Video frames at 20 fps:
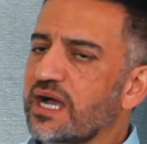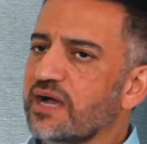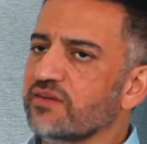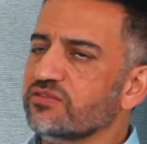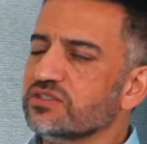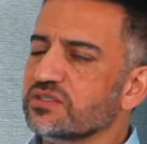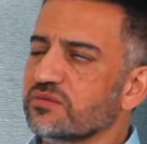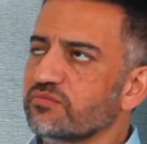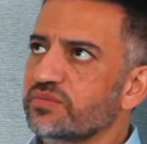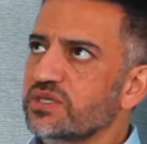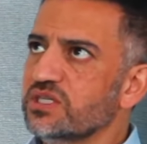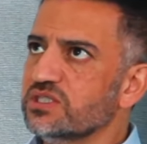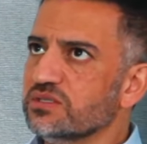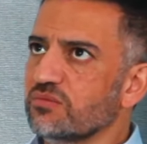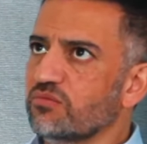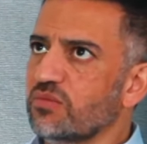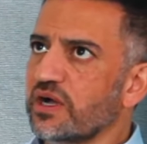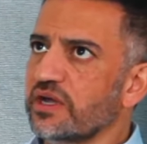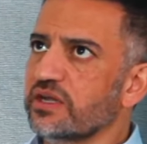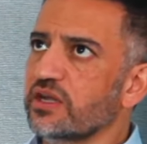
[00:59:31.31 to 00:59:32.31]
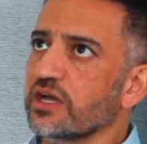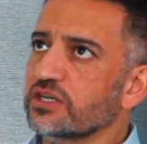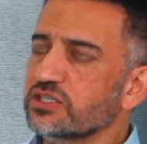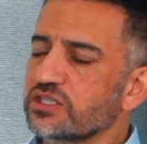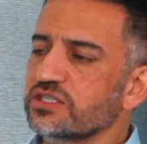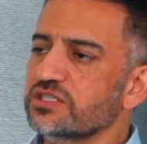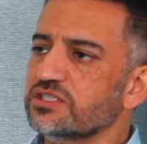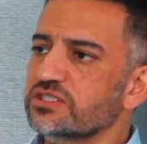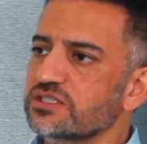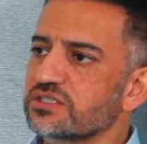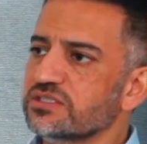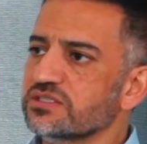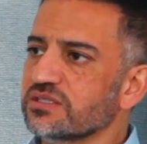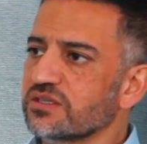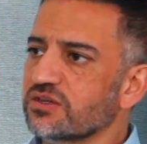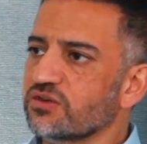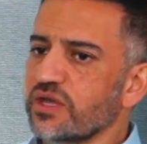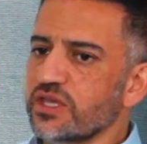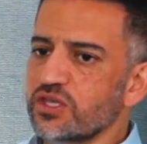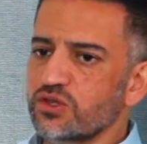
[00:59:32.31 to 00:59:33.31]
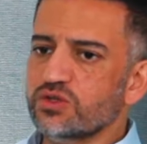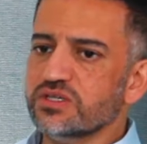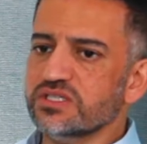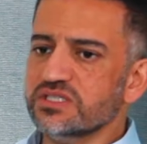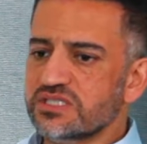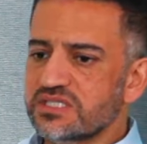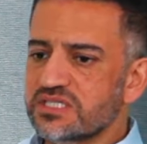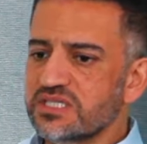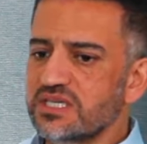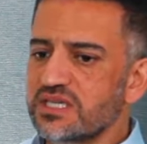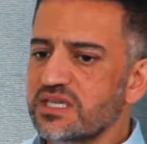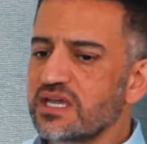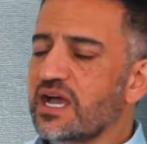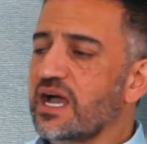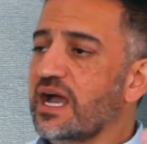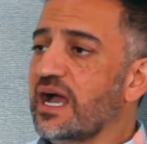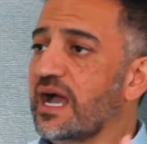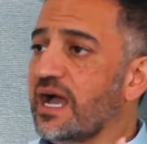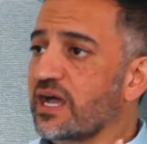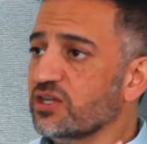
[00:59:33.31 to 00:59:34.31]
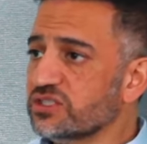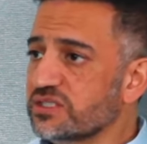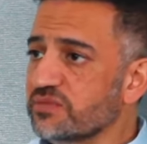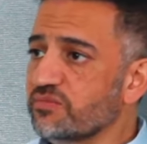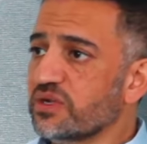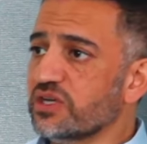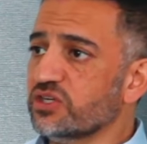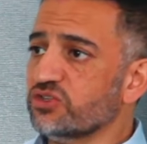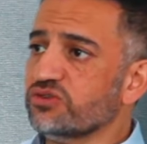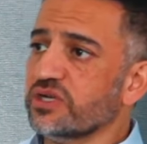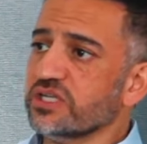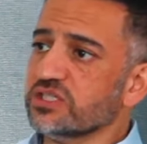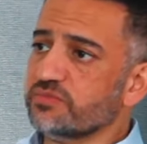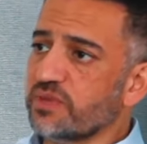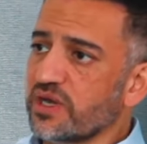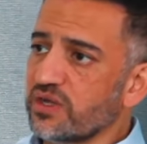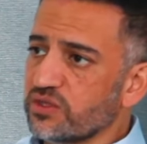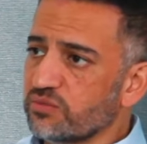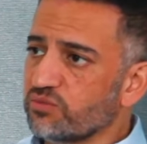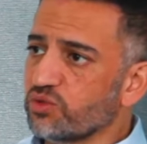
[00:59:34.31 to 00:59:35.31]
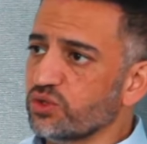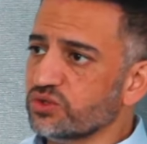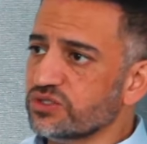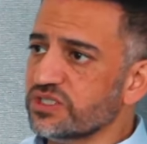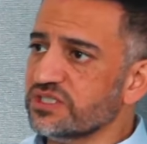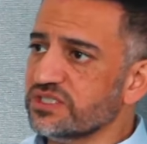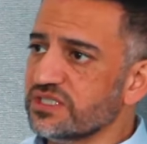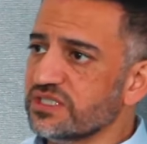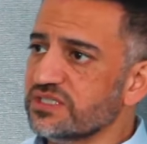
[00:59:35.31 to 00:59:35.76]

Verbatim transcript: have some peace of mind. Actually, this is great. You can see how simple and transparent the process